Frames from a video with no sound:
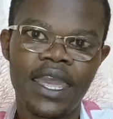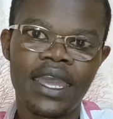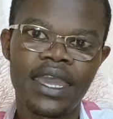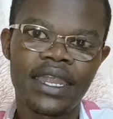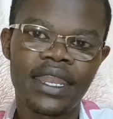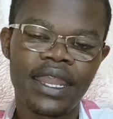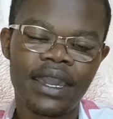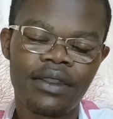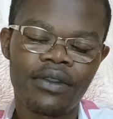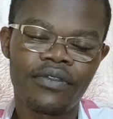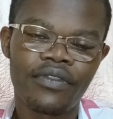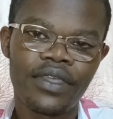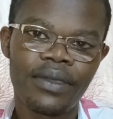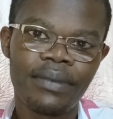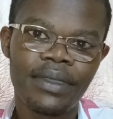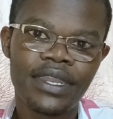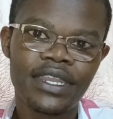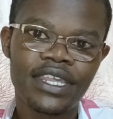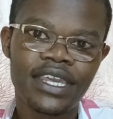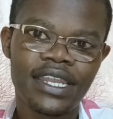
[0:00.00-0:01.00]
Now, the
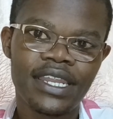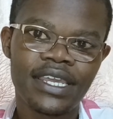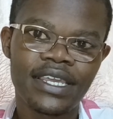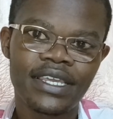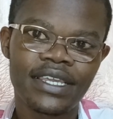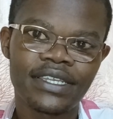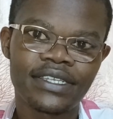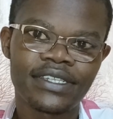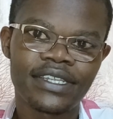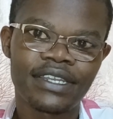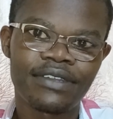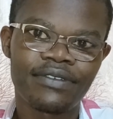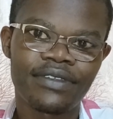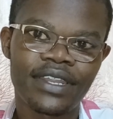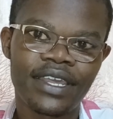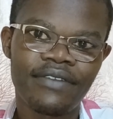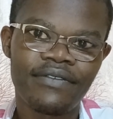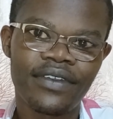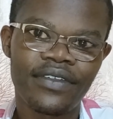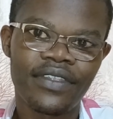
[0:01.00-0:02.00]
main challenge is that
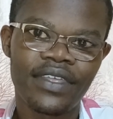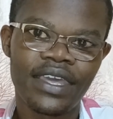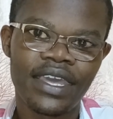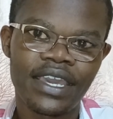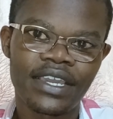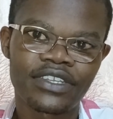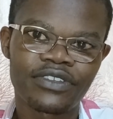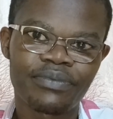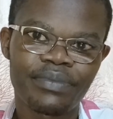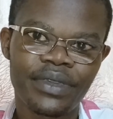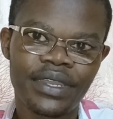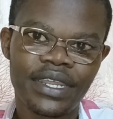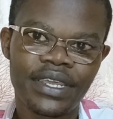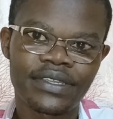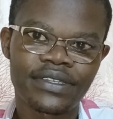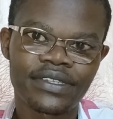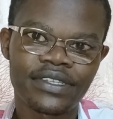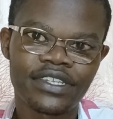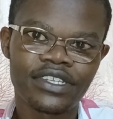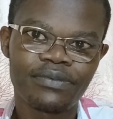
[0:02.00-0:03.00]
whenever they
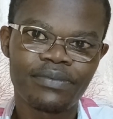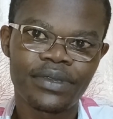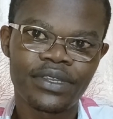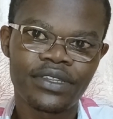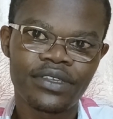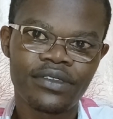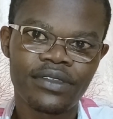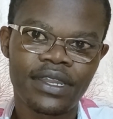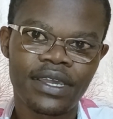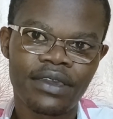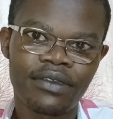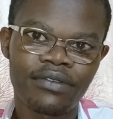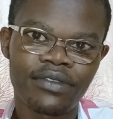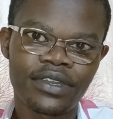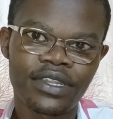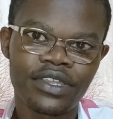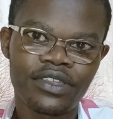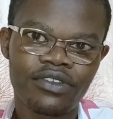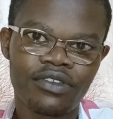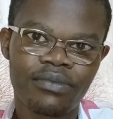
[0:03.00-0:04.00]
experience this particular
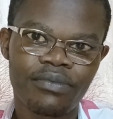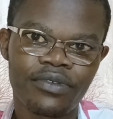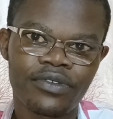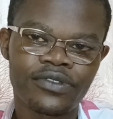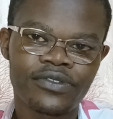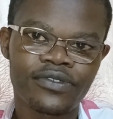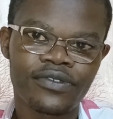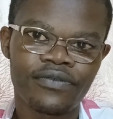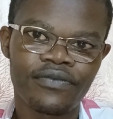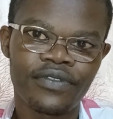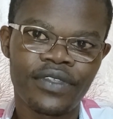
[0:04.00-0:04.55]
condition, most of